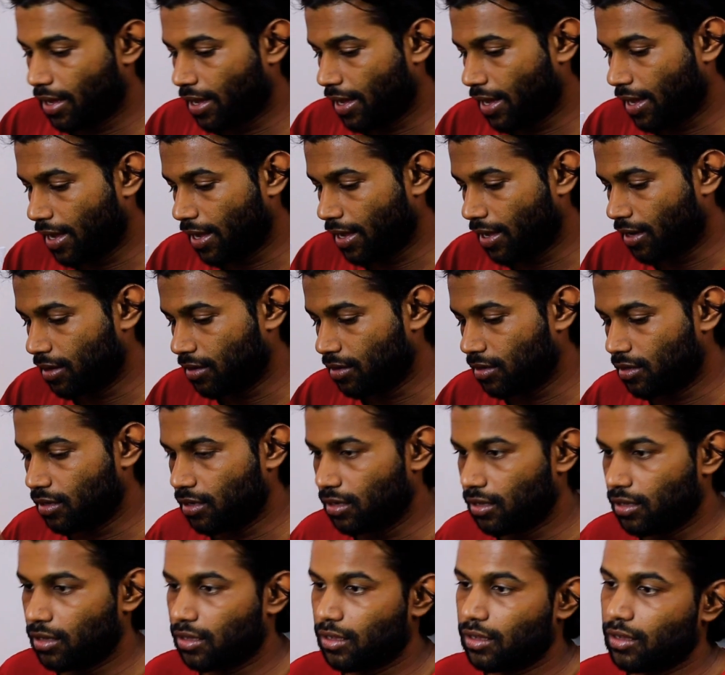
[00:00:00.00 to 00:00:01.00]
And
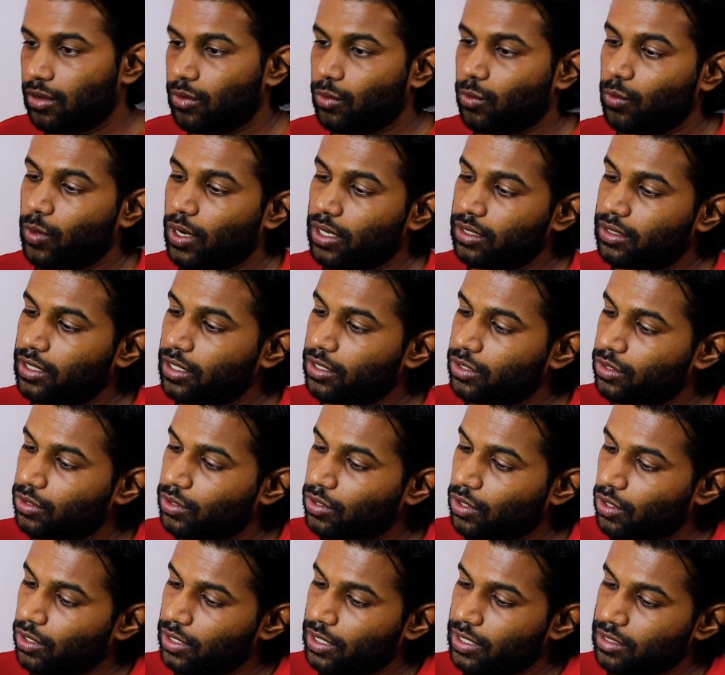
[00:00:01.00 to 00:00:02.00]
one thing to
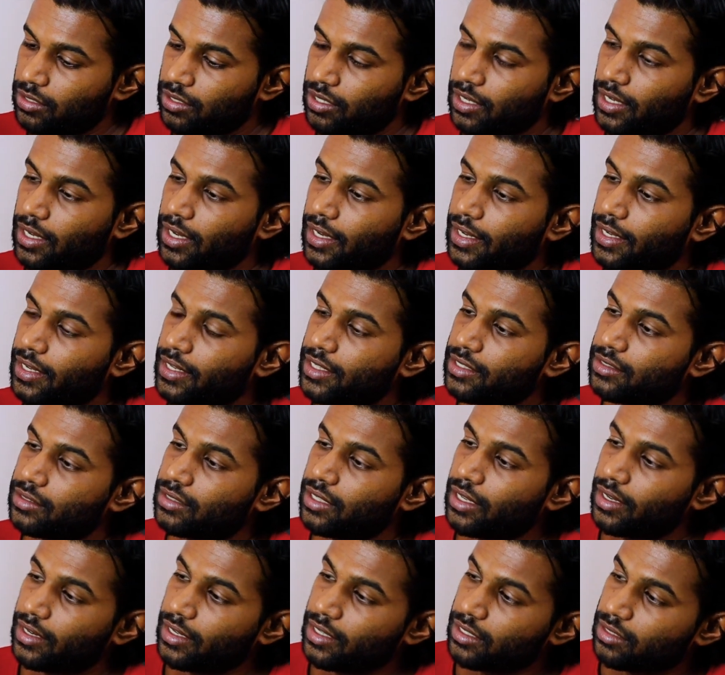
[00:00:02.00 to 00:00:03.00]
notice here is
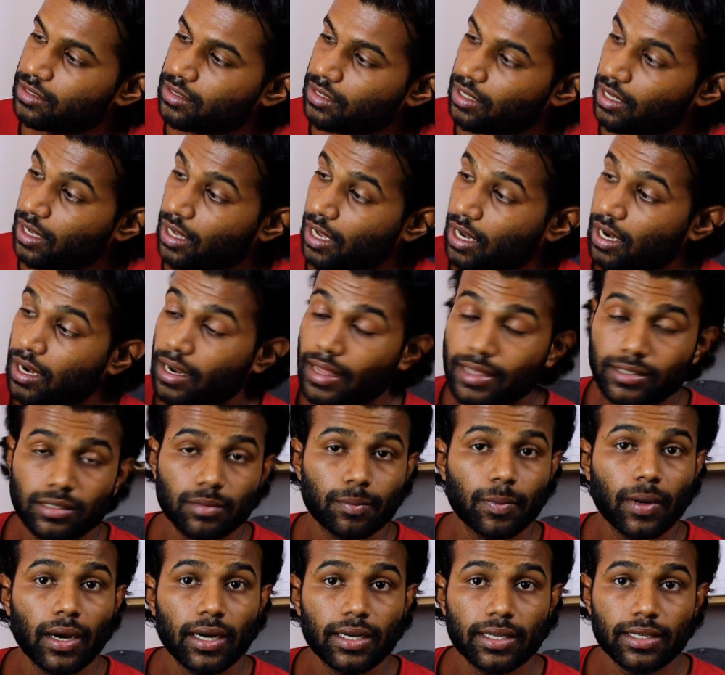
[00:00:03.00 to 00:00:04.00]
there is a laser
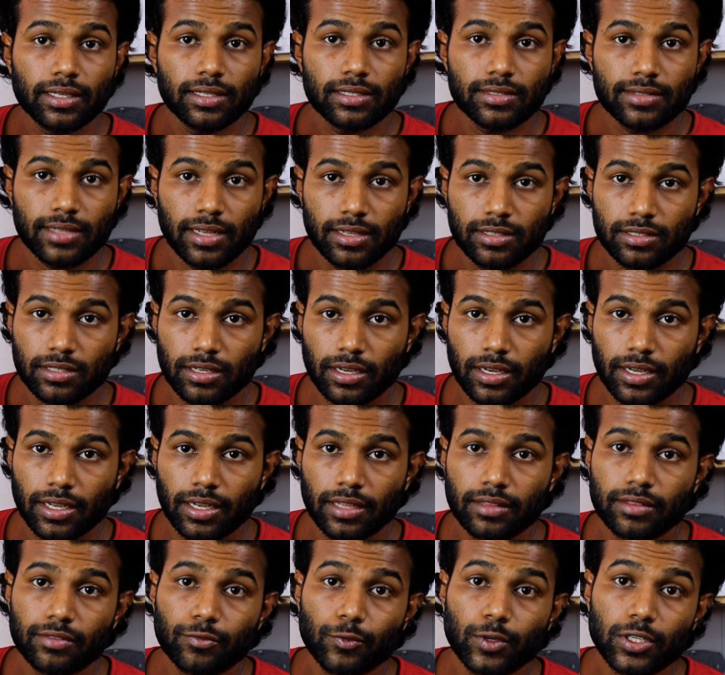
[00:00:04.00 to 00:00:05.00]
particle sensor
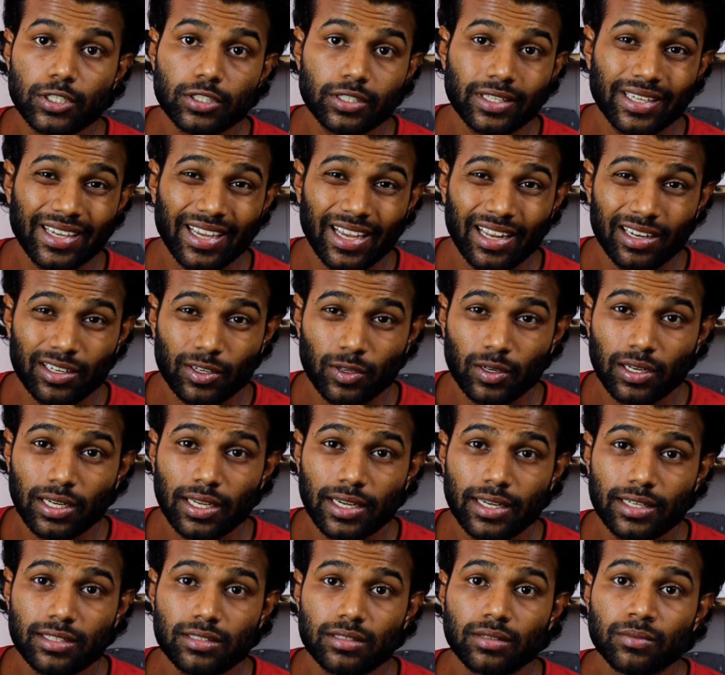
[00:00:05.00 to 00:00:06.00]
here, which
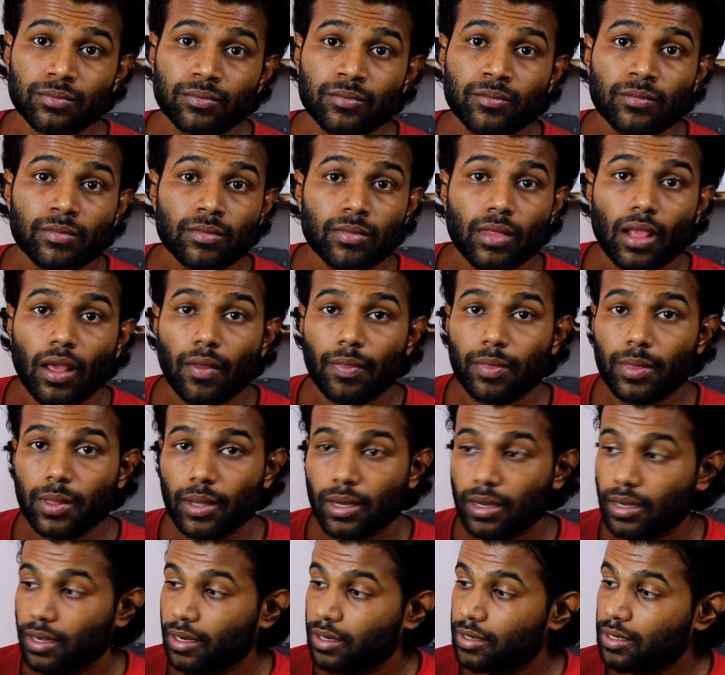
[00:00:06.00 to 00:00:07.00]
calculates
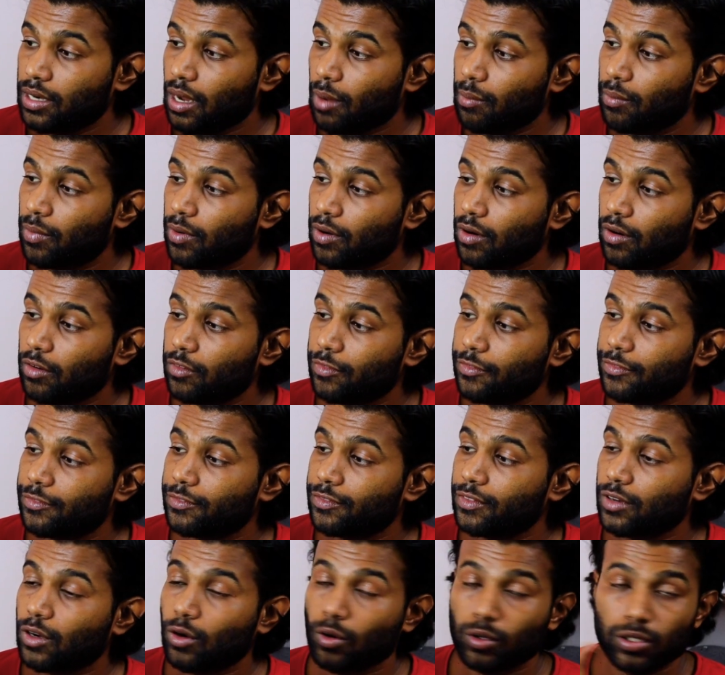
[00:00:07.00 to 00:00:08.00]
the number of
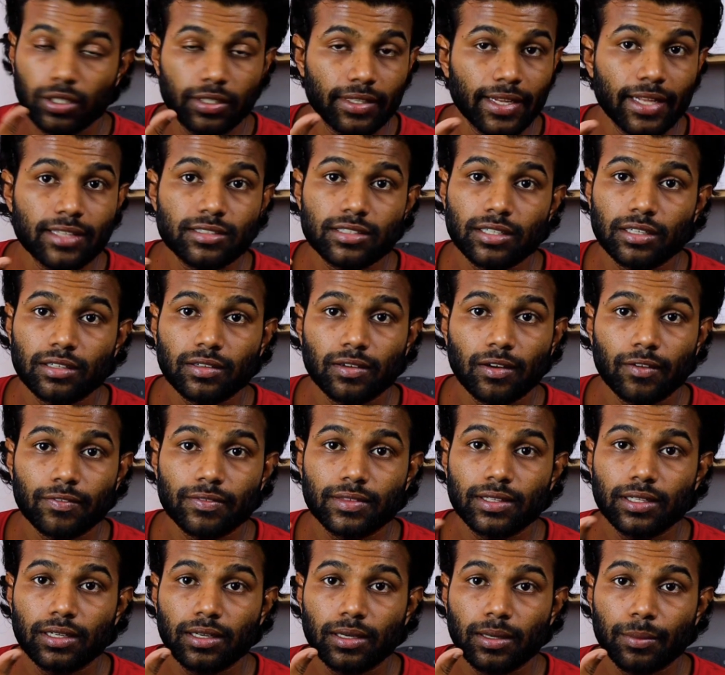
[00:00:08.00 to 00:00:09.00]
or the density
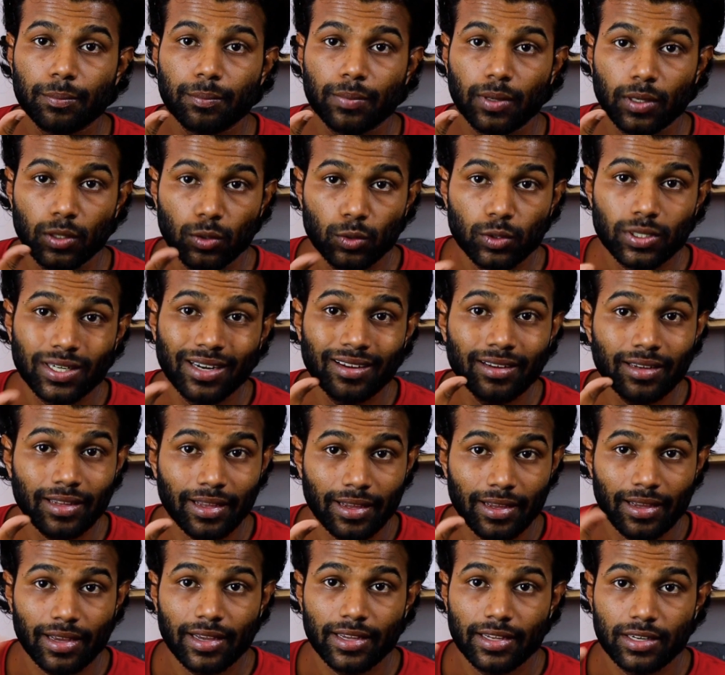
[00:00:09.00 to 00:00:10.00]
of the pollutant
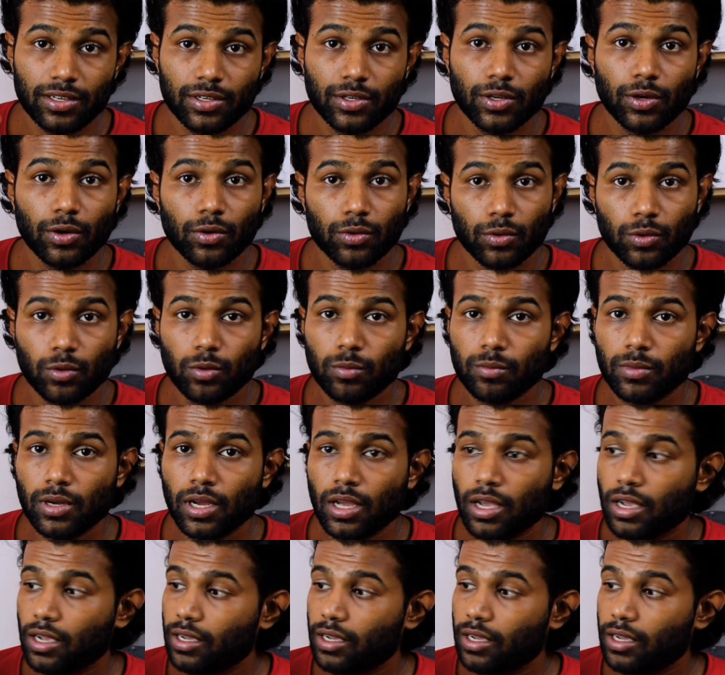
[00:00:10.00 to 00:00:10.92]
air in your room,